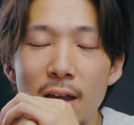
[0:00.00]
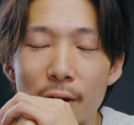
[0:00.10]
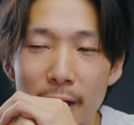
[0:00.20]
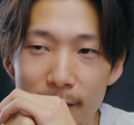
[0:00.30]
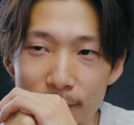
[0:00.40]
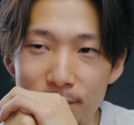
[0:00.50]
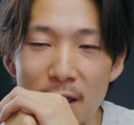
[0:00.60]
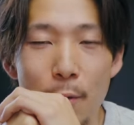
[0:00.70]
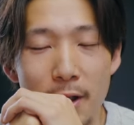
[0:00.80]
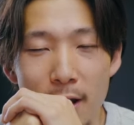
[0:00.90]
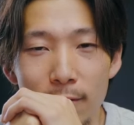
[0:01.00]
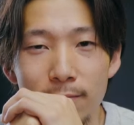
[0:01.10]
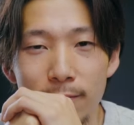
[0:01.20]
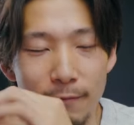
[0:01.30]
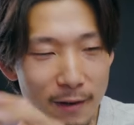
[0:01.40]
Okay, here we go.
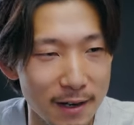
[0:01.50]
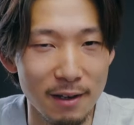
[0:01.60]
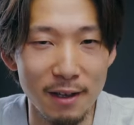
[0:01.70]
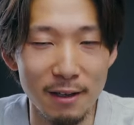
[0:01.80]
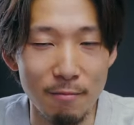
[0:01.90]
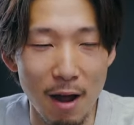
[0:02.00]
Finally,